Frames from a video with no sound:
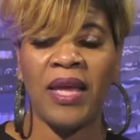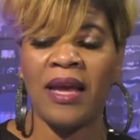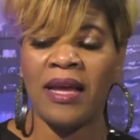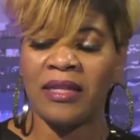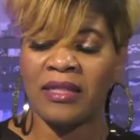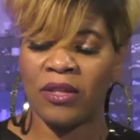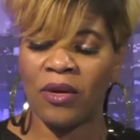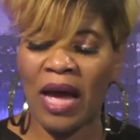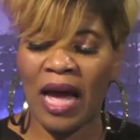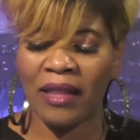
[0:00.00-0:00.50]

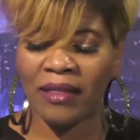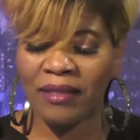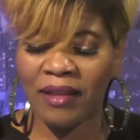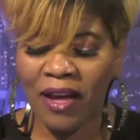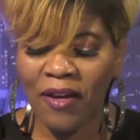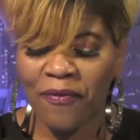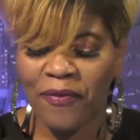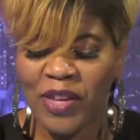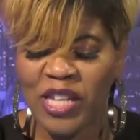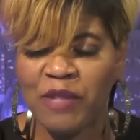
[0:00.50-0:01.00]
So I
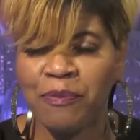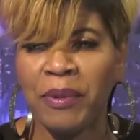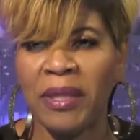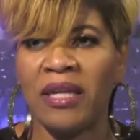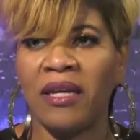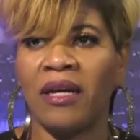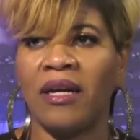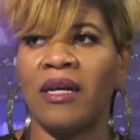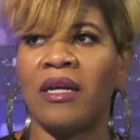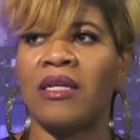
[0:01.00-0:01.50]
love this
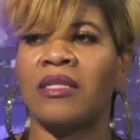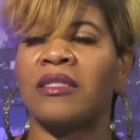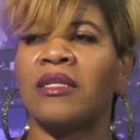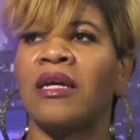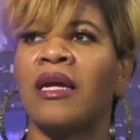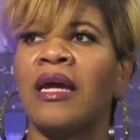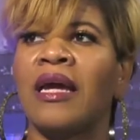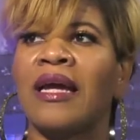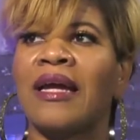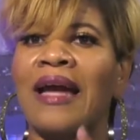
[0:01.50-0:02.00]
because
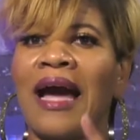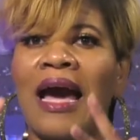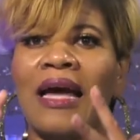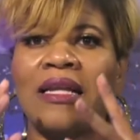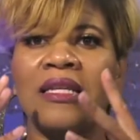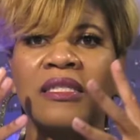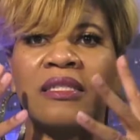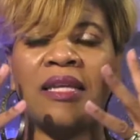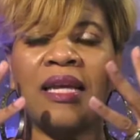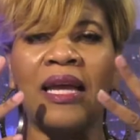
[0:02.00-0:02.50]
God
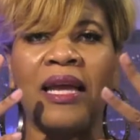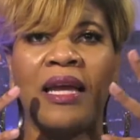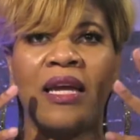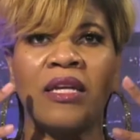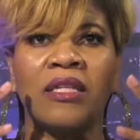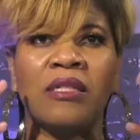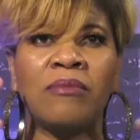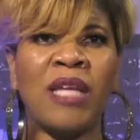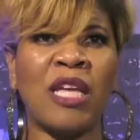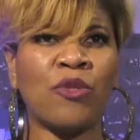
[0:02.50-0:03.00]
is saying,
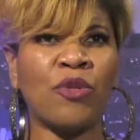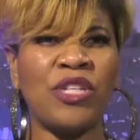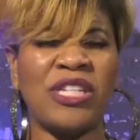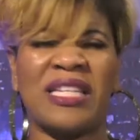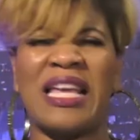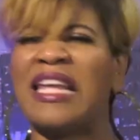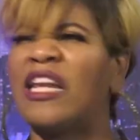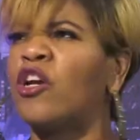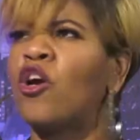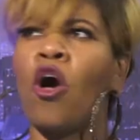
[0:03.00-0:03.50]
sometimes we just
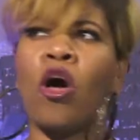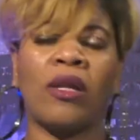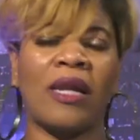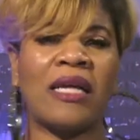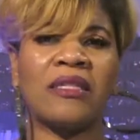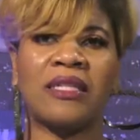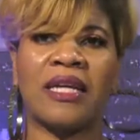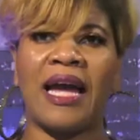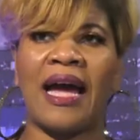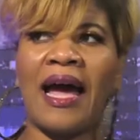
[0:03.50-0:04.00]
kind of call
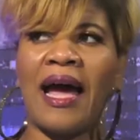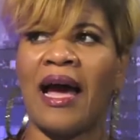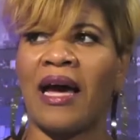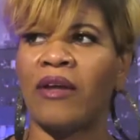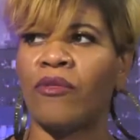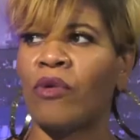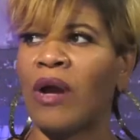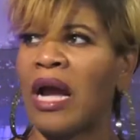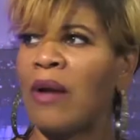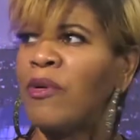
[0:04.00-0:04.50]
out to God,
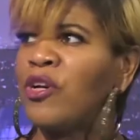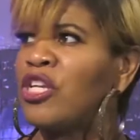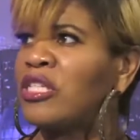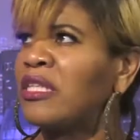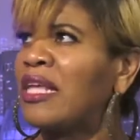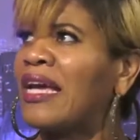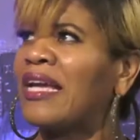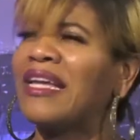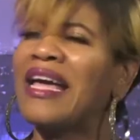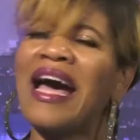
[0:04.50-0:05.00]
right? We're just
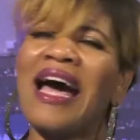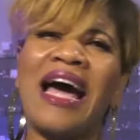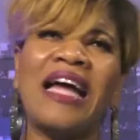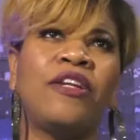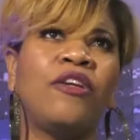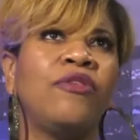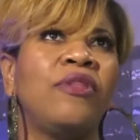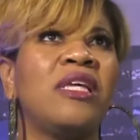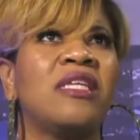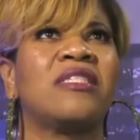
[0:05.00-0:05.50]
like, God,
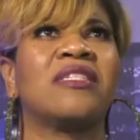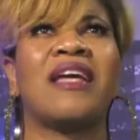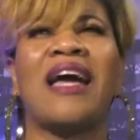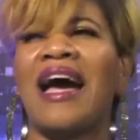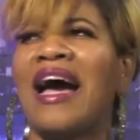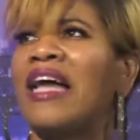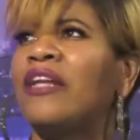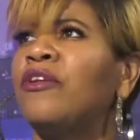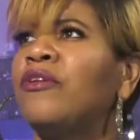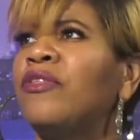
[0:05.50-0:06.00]
do this,
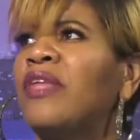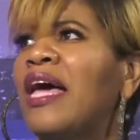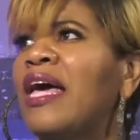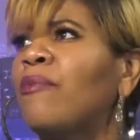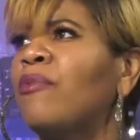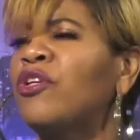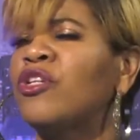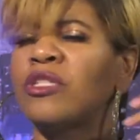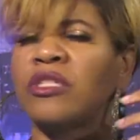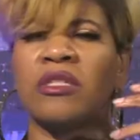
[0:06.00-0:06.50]
God, do that.
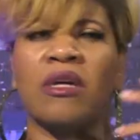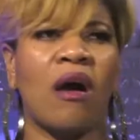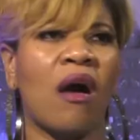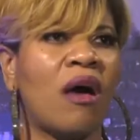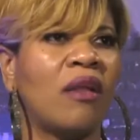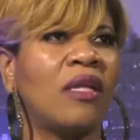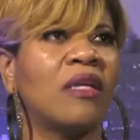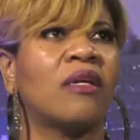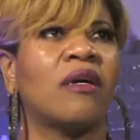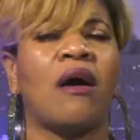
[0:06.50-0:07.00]
We're just
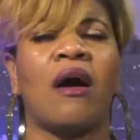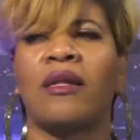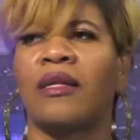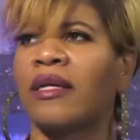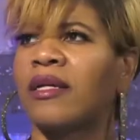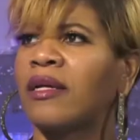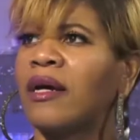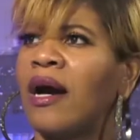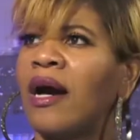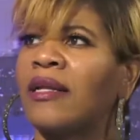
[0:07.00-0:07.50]
calling, calling,
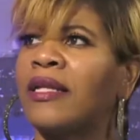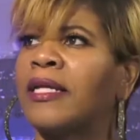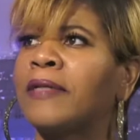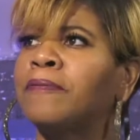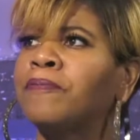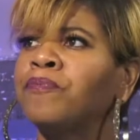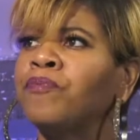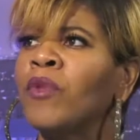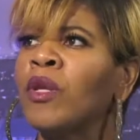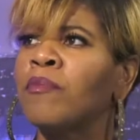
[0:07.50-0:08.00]
calling.
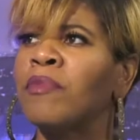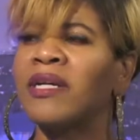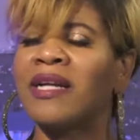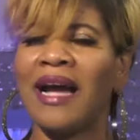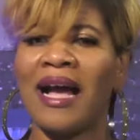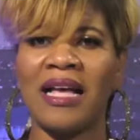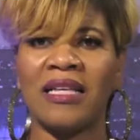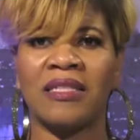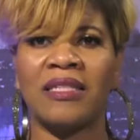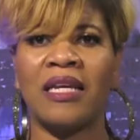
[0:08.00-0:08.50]
But
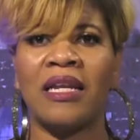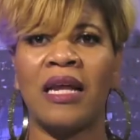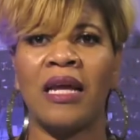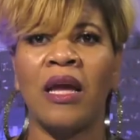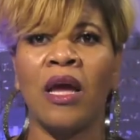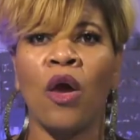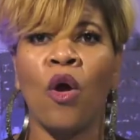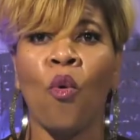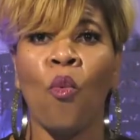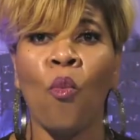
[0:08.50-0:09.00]
God said,
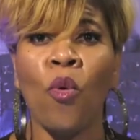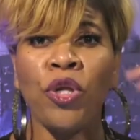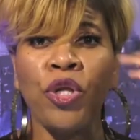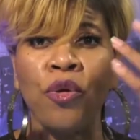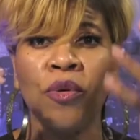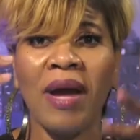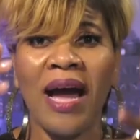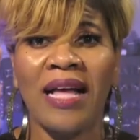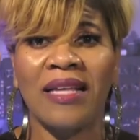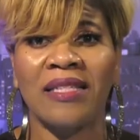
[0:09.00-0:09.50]
when you
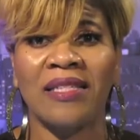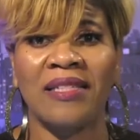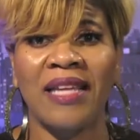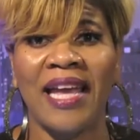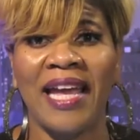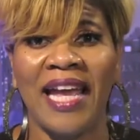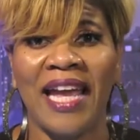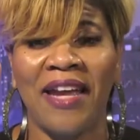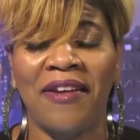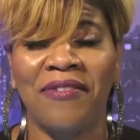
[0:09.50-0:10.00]
got
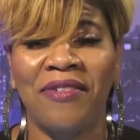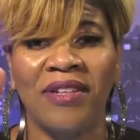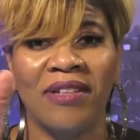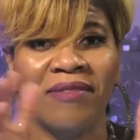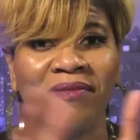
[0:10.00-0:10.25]
saved,